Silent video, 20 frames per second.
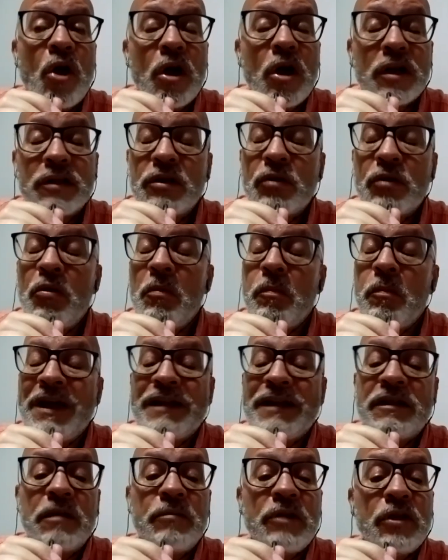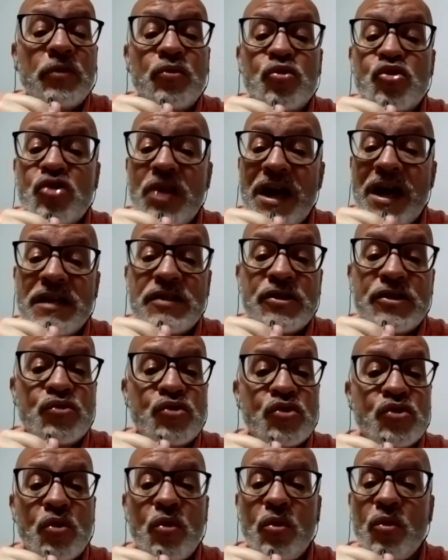can also be taken for
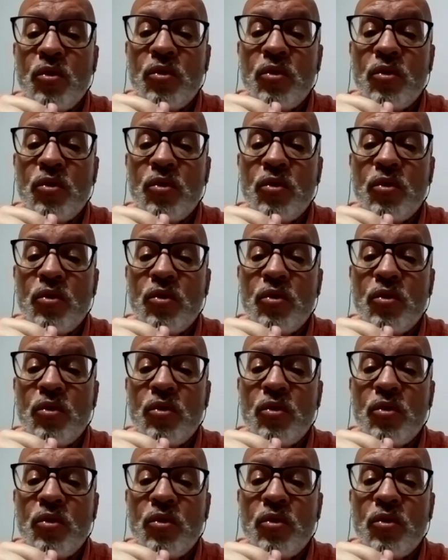Jewish.